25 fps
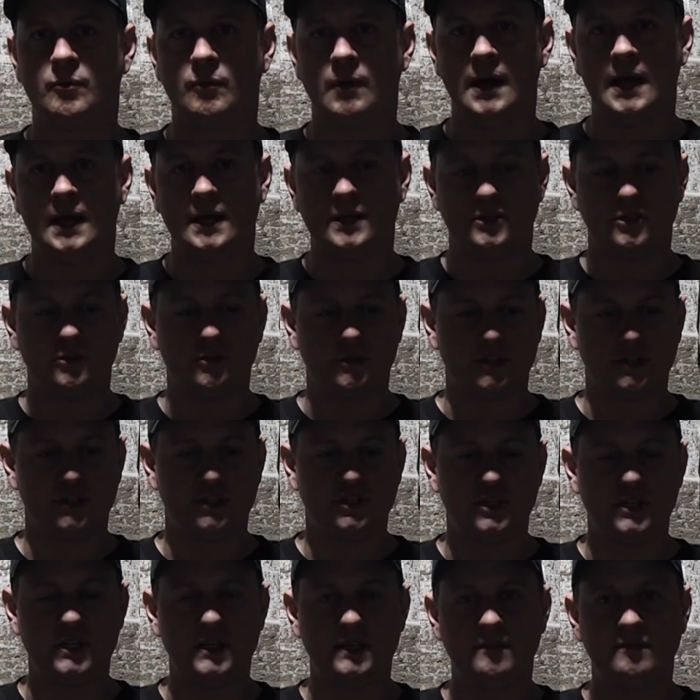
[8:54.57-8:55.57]
way to
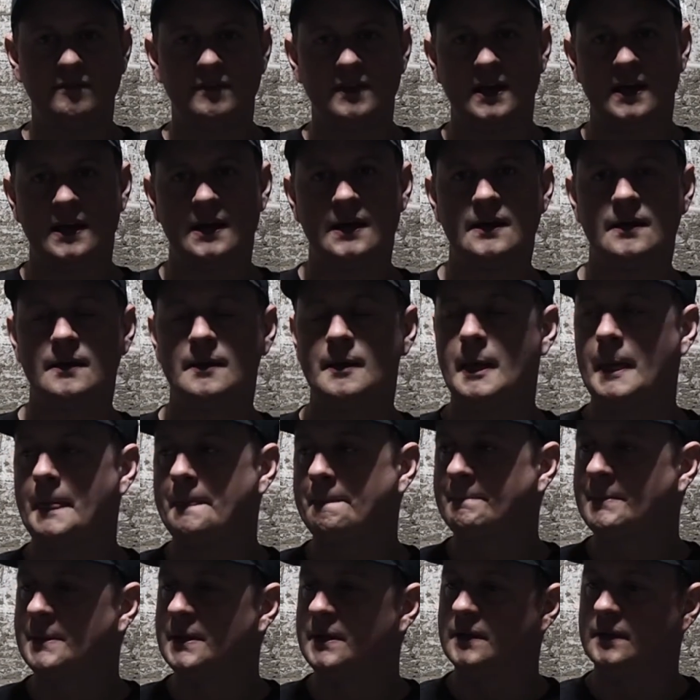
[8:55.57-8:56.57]
achieve that.
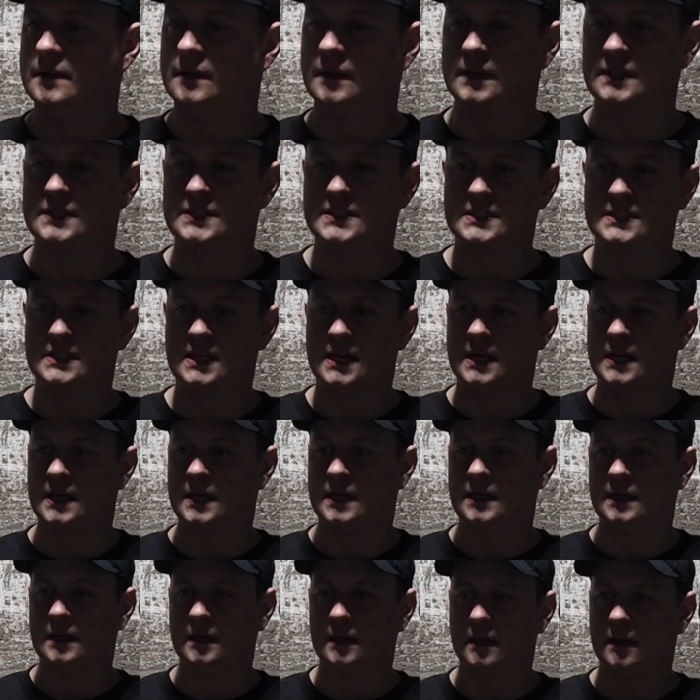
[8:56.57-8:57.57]
Let's
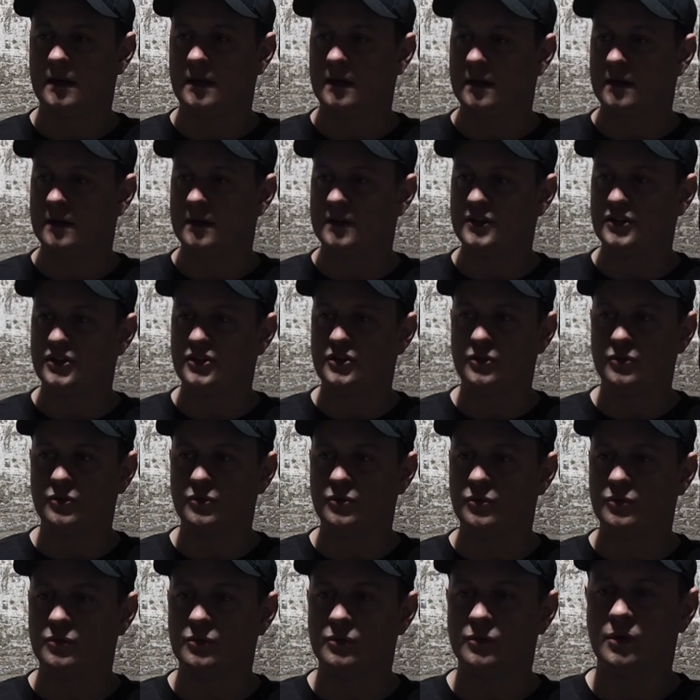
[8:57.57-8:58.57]
say
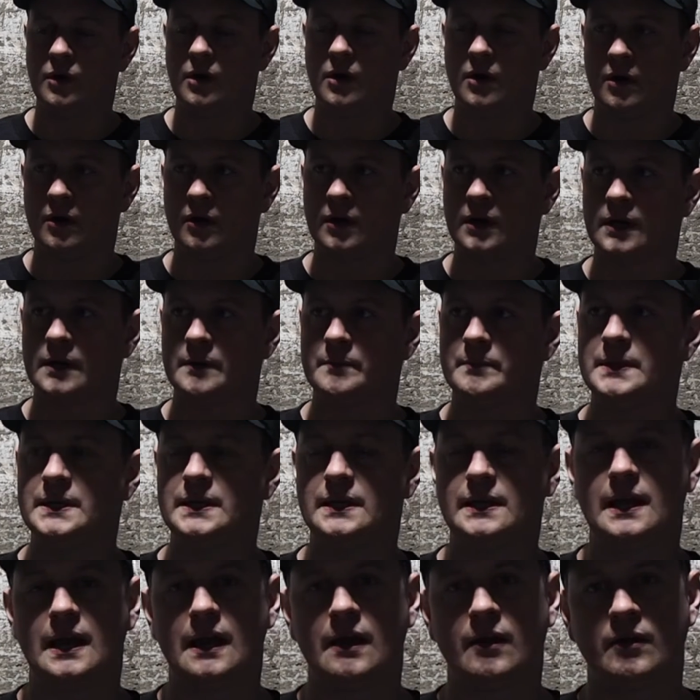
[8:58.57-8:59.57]
you are going to be
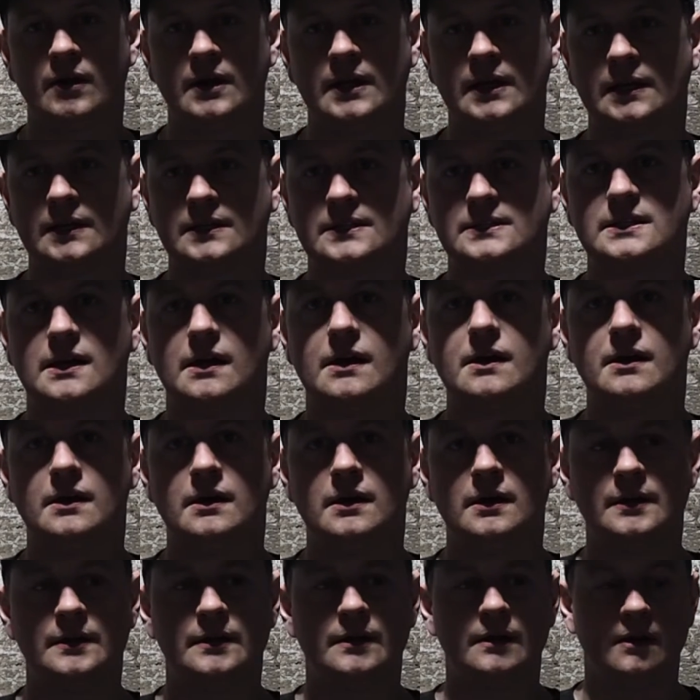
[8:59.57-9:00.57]
carrying a
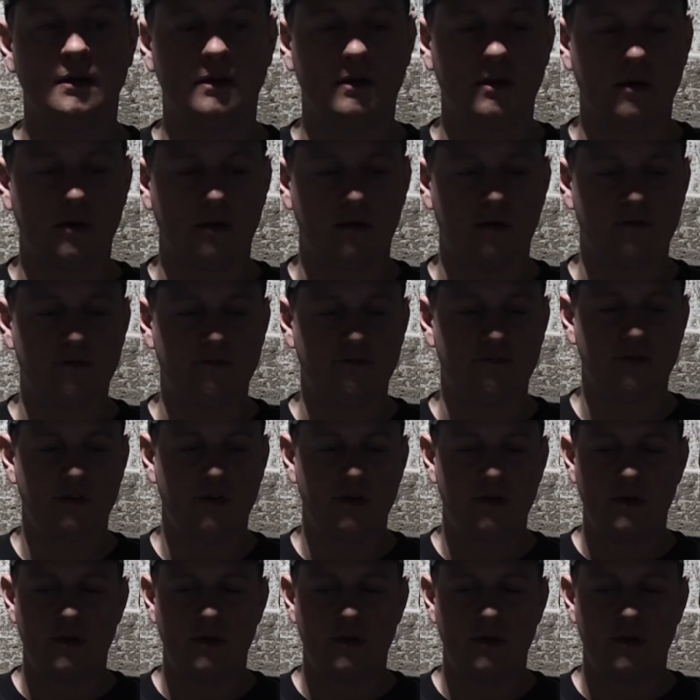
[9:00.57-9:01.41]
ton of